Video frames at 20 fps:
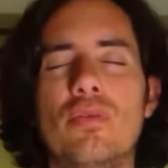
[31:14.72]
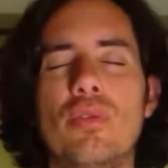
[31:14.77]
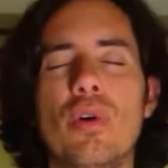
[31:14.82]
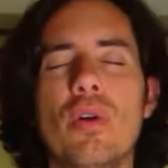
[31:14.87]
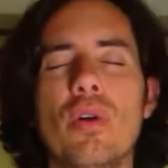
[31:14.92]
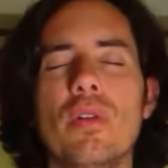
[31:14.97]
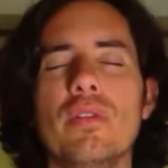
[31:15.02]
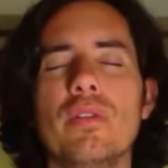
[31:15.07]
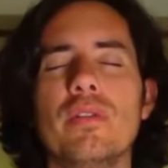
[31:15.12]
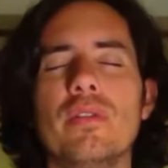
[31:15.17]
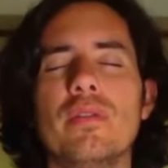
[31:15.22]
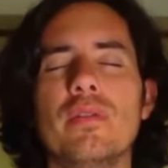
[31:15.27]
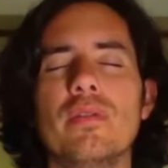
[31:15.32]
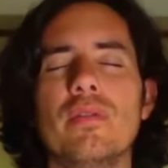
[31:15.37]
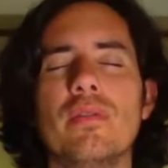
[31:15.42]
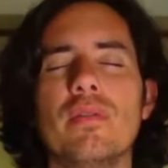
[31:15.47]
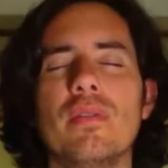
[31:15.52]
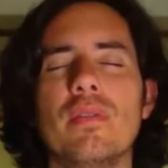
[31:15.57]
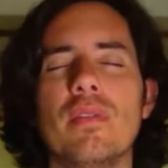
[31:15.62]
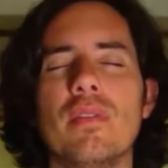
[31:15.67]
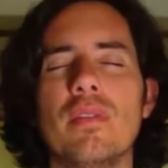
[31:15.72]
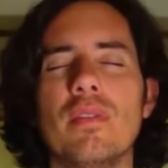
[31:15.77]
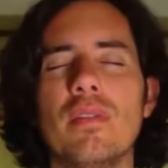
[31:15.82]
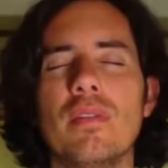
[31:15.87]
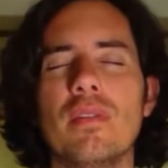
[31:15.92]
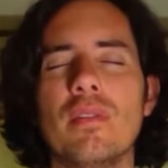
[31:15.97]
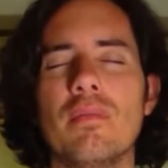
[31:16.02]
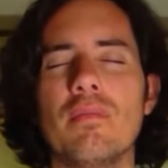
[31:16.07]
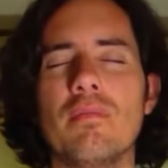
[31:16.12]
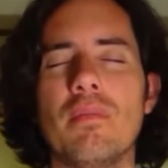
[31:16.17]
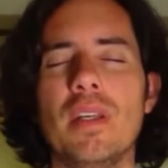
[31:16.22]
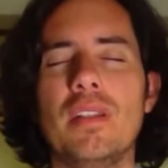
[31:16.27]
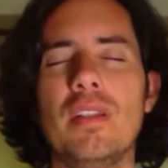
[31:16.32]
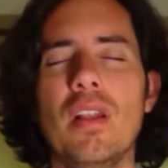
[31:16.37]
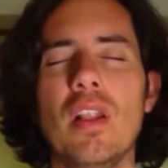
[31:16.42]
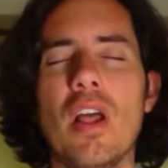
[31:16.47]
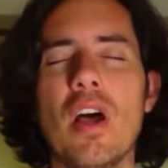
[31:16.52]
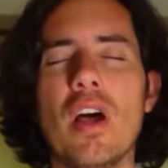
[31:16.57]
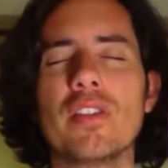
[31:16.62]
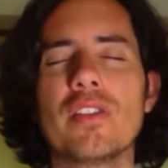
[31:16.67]
ruled by
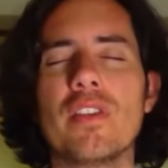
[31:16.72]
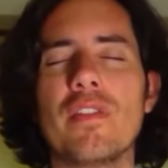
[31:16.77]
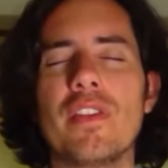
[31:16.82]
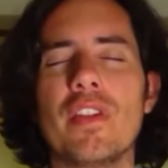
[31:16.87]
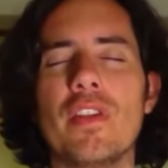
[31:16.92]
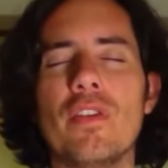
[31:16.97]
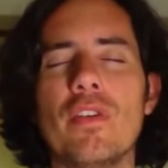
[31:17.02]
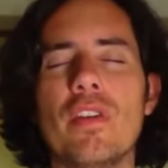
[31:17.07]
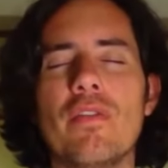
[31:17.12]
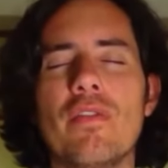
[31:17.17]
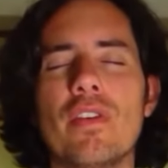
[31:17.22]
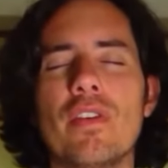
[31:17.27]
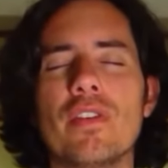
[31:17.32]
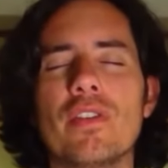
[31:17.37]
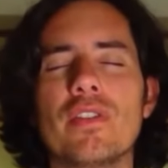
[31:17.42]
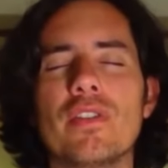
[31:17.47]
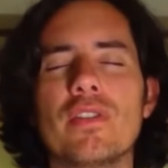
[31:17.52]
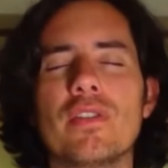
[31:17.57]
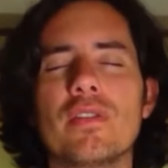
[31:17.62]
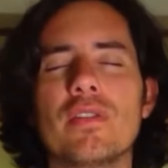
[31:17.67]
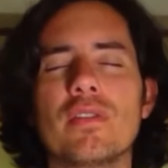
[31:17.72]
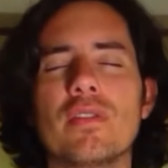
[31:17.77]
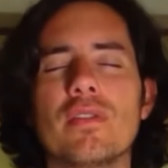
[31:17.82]
the laws of the universe.